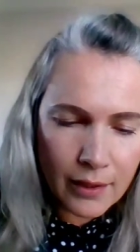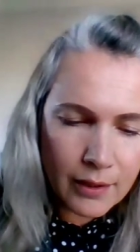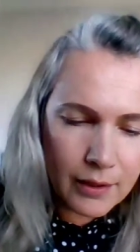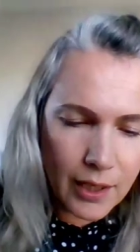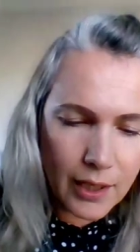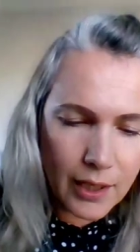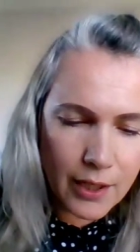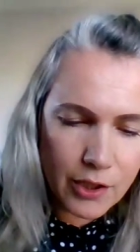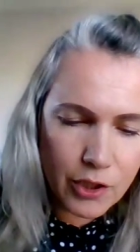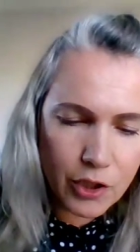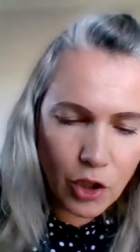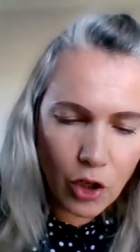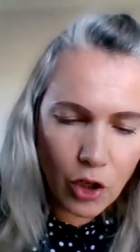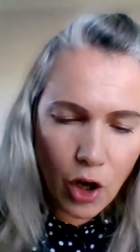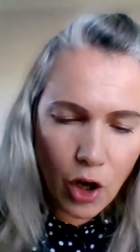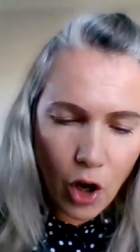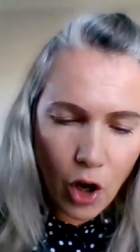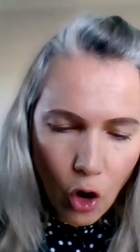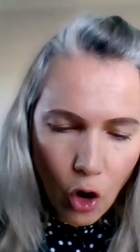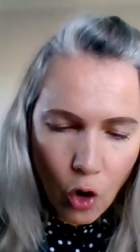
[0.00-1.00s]
there is
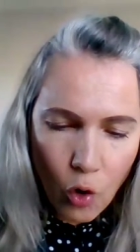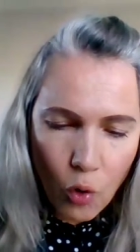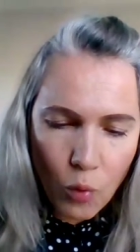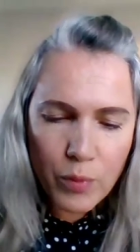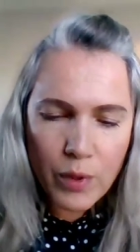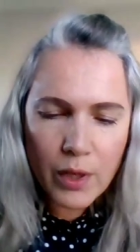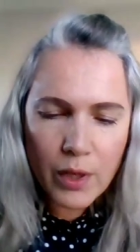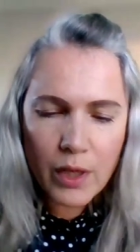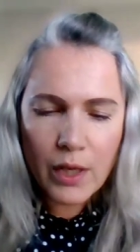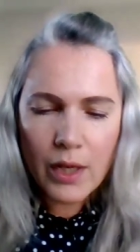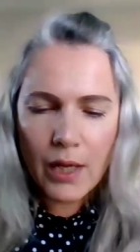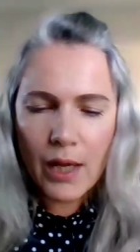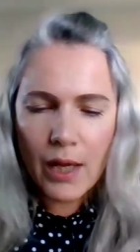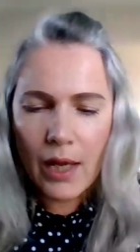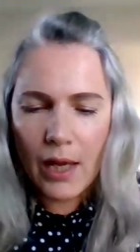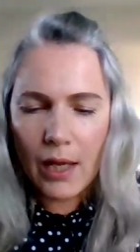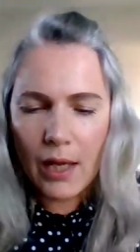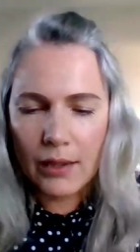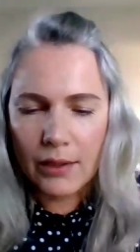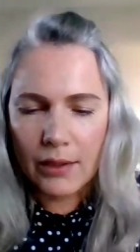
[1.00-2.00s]
your home,
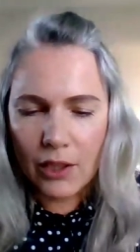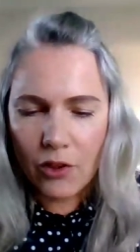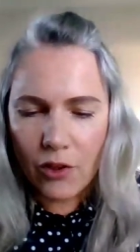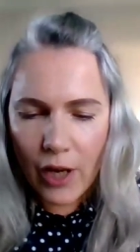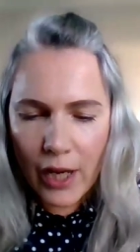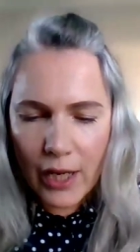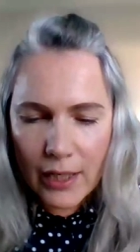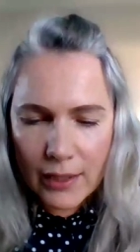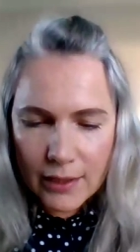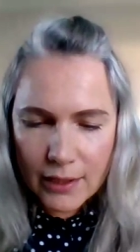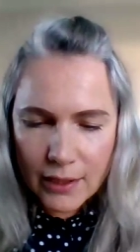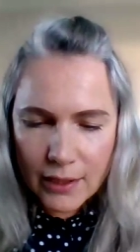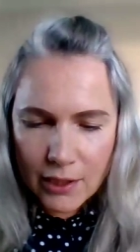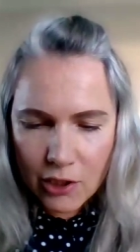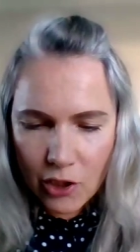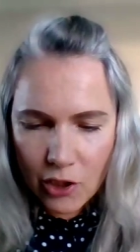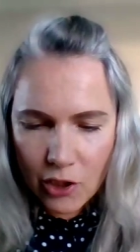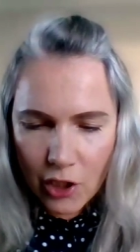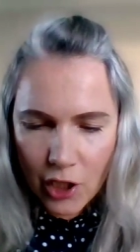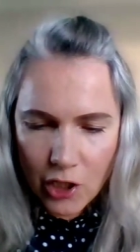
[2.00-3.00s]
and the greatest
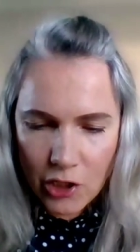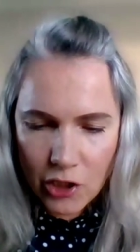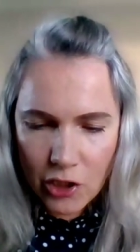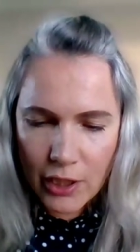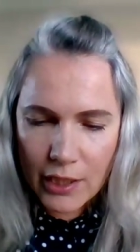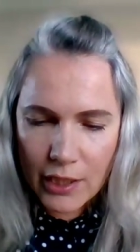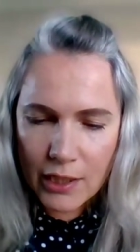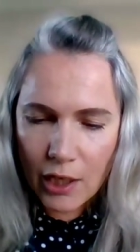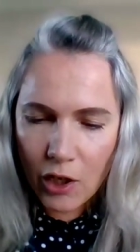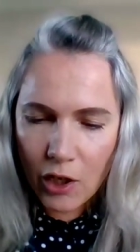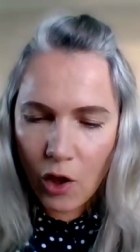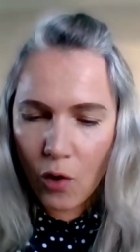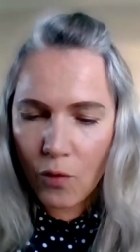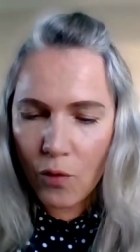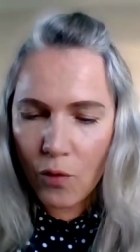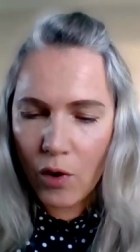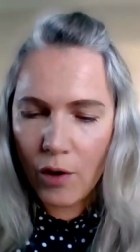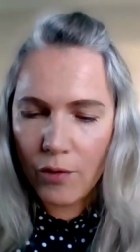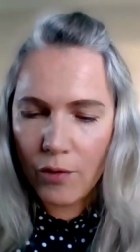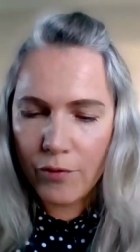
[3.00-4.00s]
treasure is the love
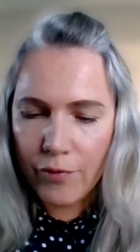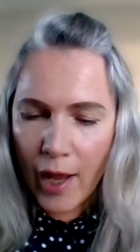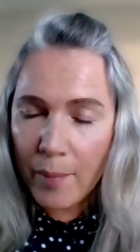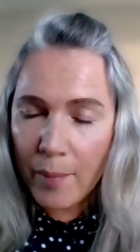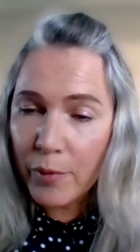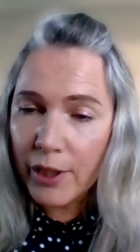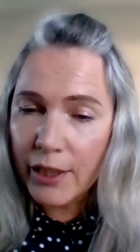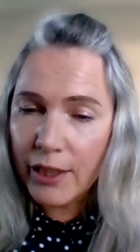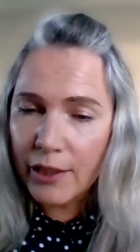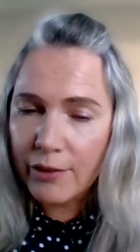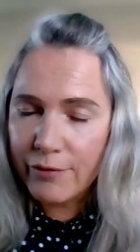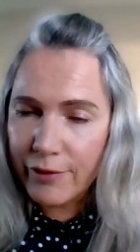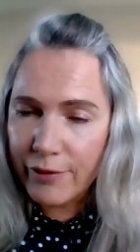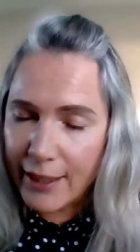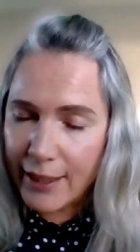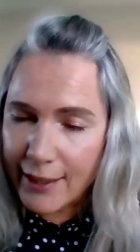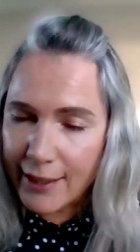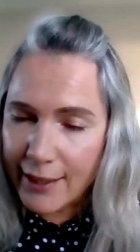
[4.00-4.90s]
of family and friends.